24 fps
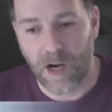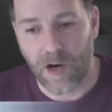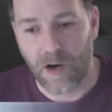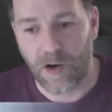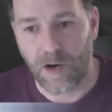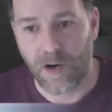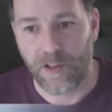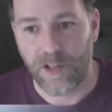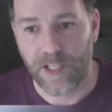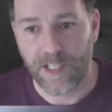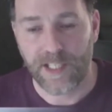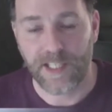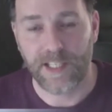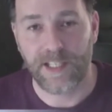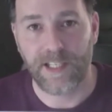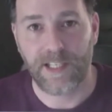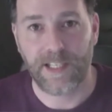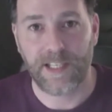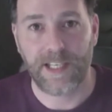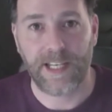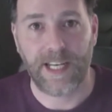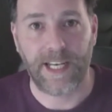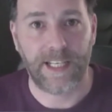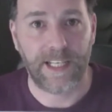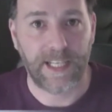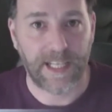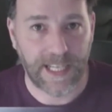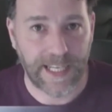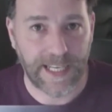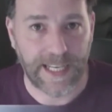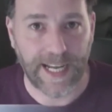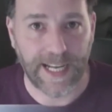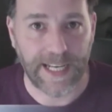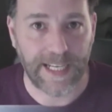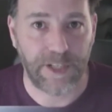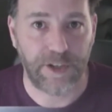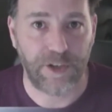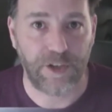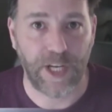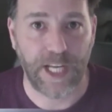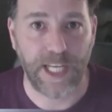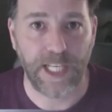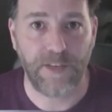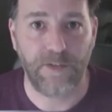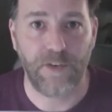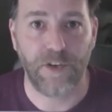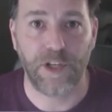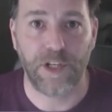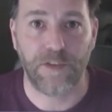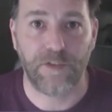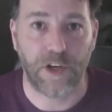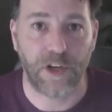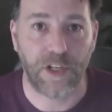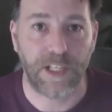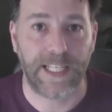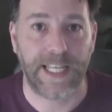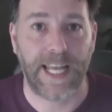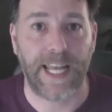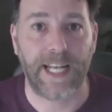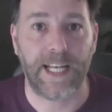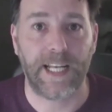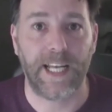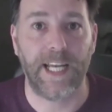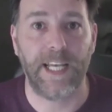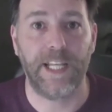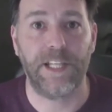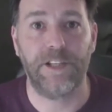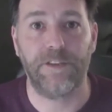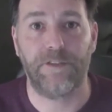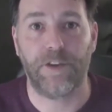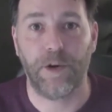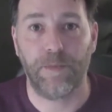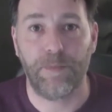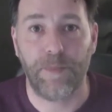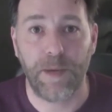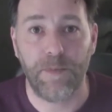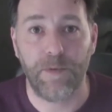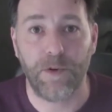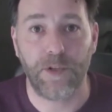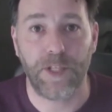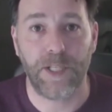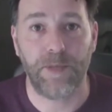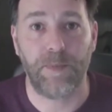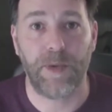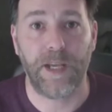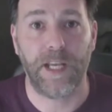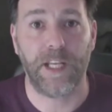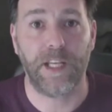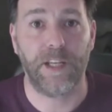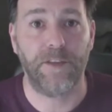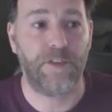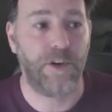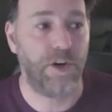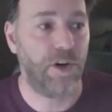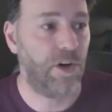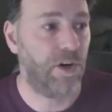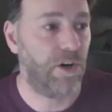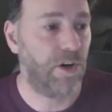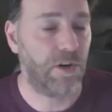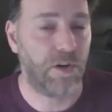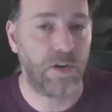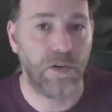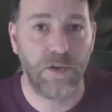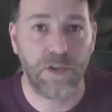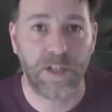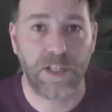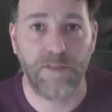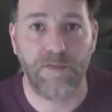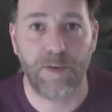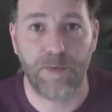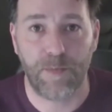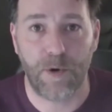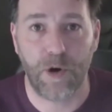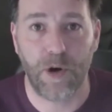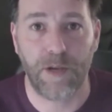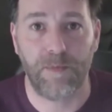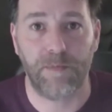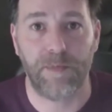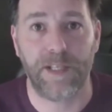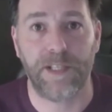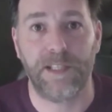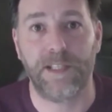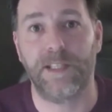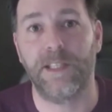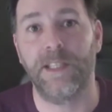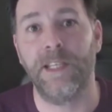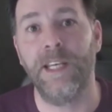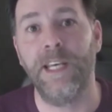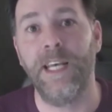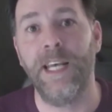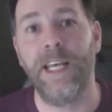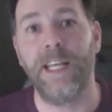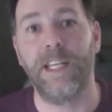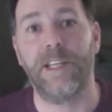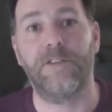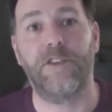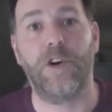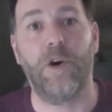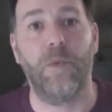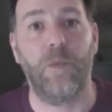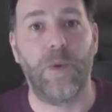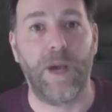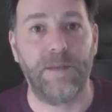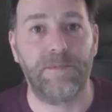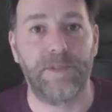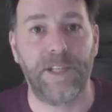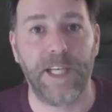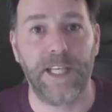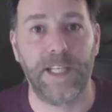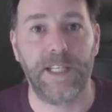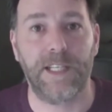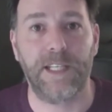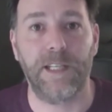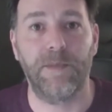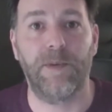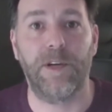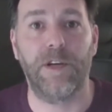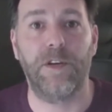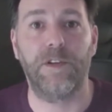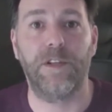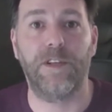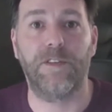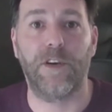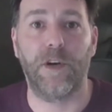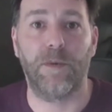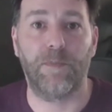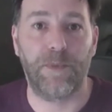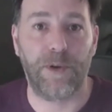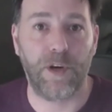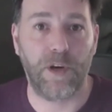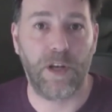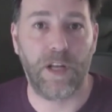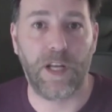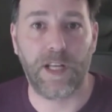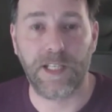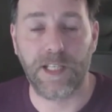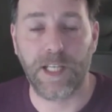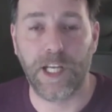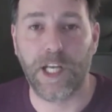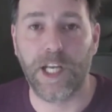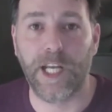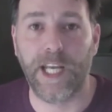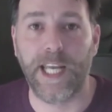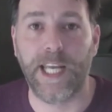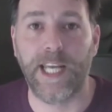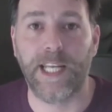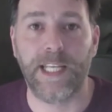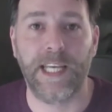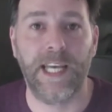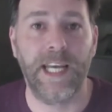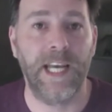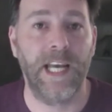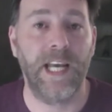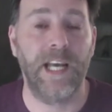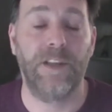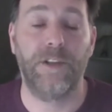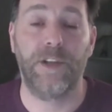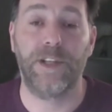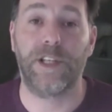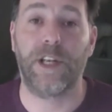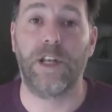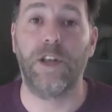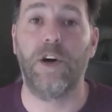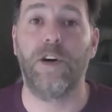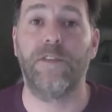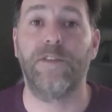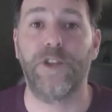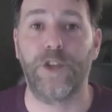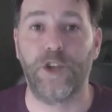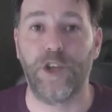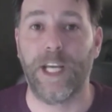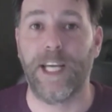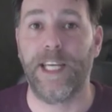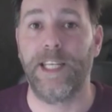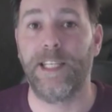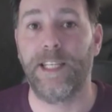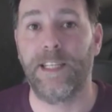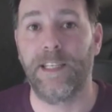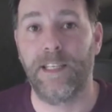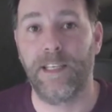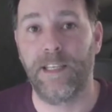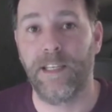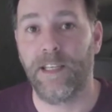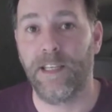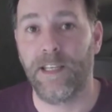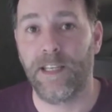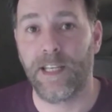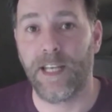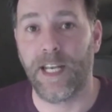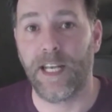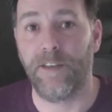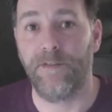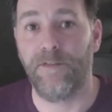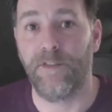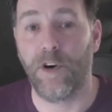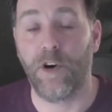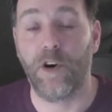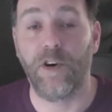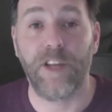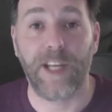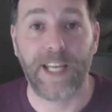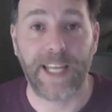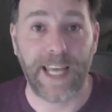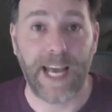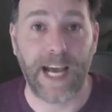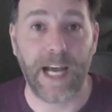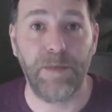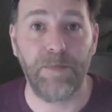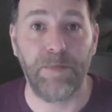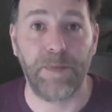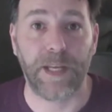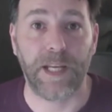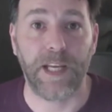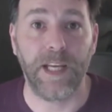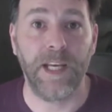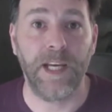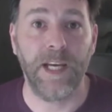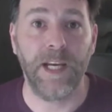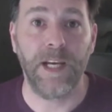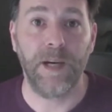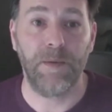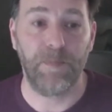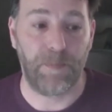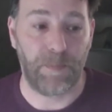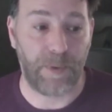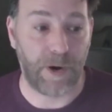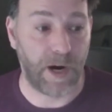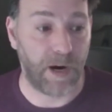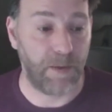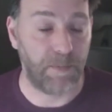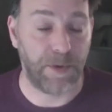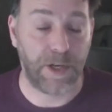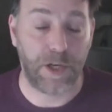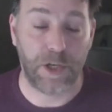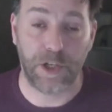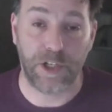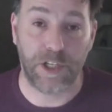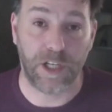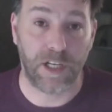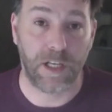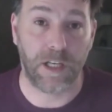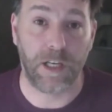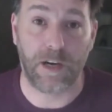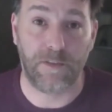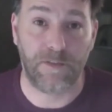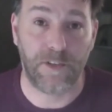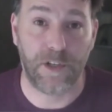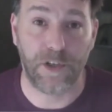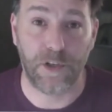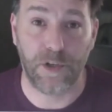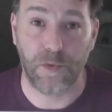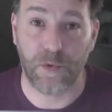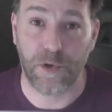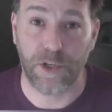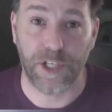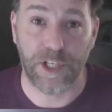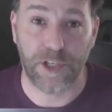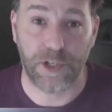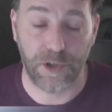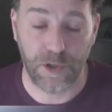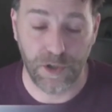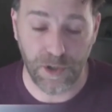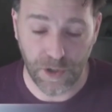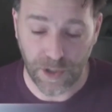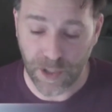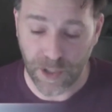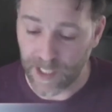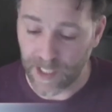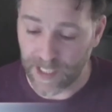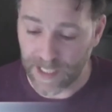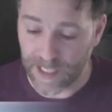oh, this is kind of stressful. You've got deadlines, you've got people to meet, you've got loads of appointments, you've got websites to build, you've got products to create. There's a lot of stress, or there can be, but because you love doing what you do,